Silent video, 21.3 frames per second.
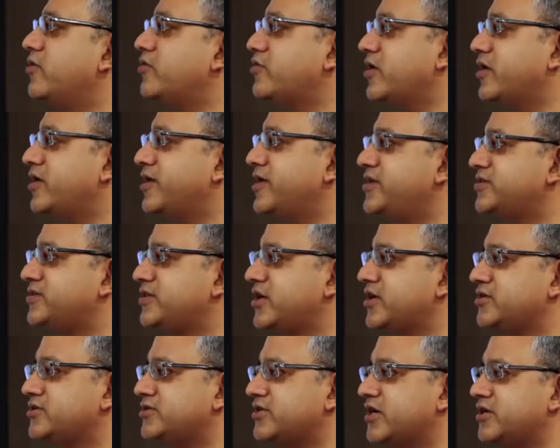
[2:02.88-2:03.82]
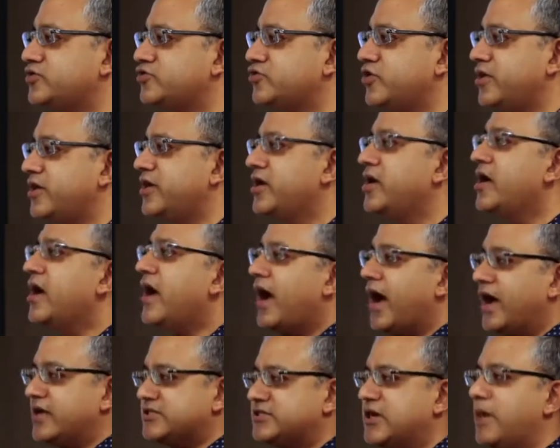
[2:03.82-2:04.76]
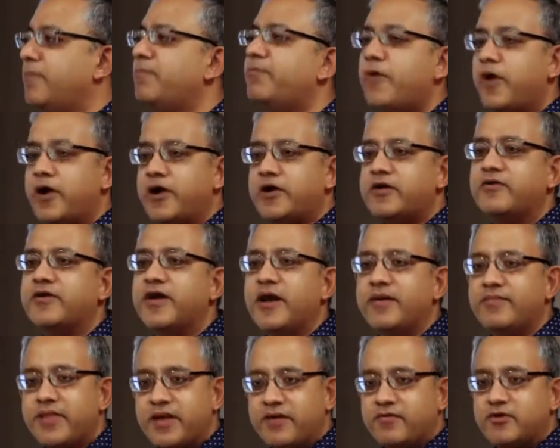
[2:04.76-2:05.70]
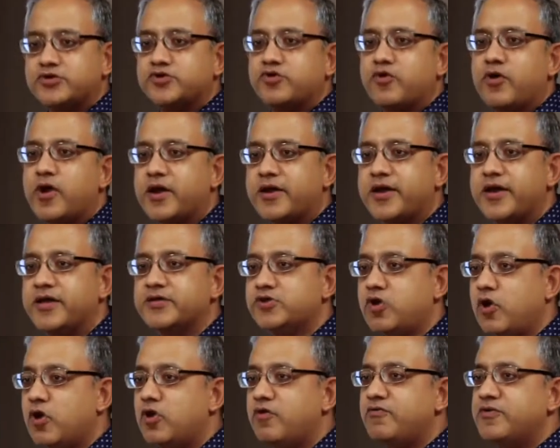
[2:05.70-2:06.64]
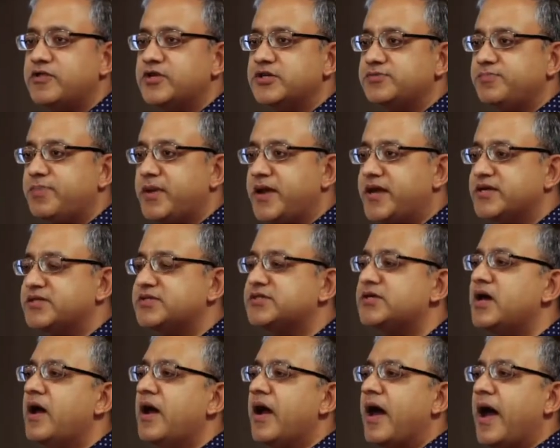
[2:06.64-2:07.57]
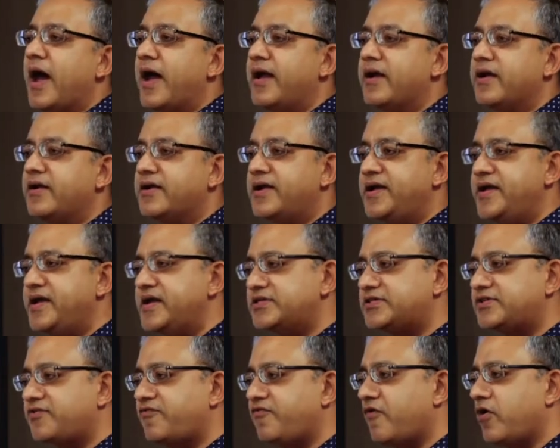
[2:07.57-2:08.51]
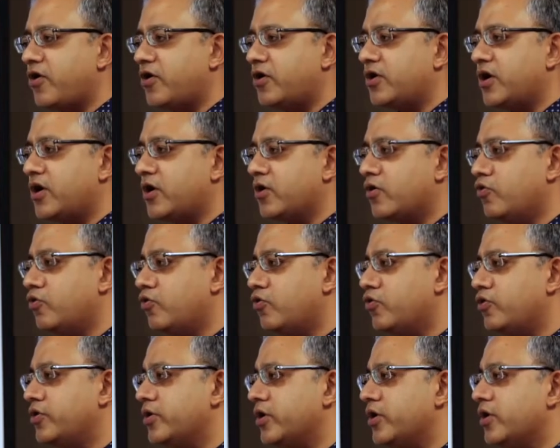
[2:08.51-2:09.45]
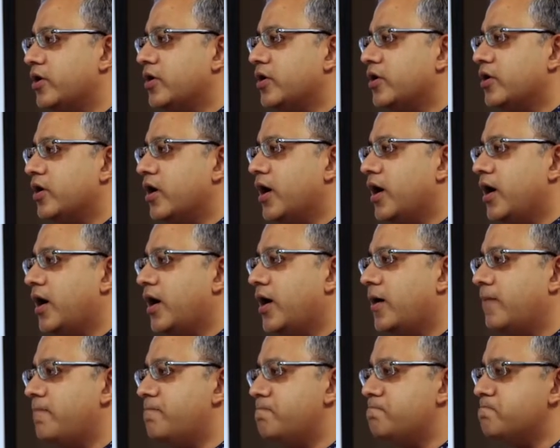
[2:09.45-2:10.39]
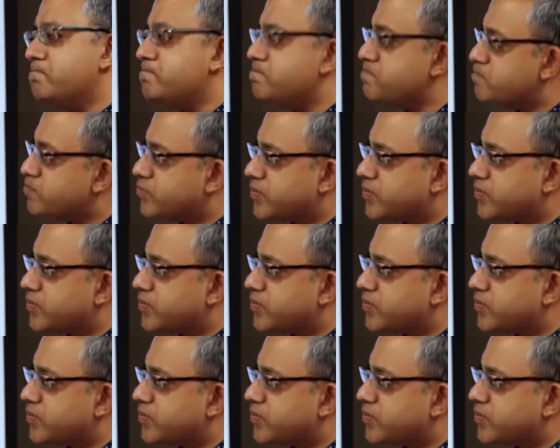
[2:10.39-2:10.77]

to 13th century. At some point in time, there were Chola kings all over this place, and at least for a good 10th